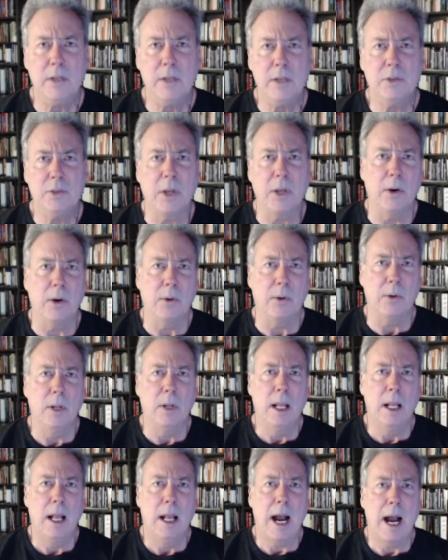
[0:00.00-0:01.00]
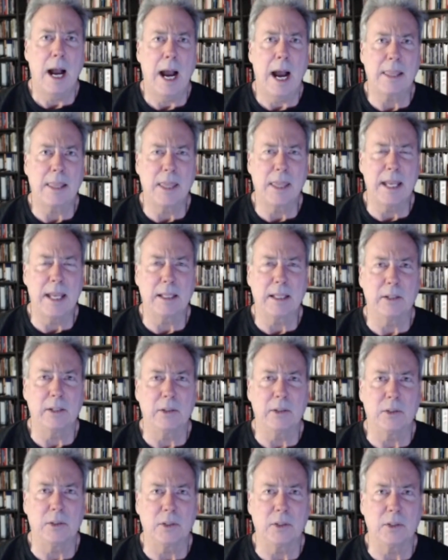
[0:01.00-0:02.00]
So I think
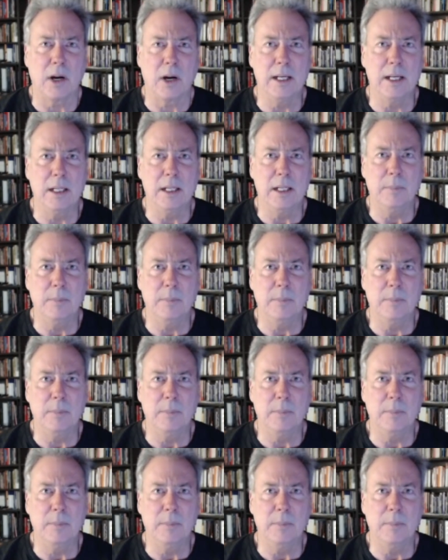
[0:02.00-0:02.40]
there's starting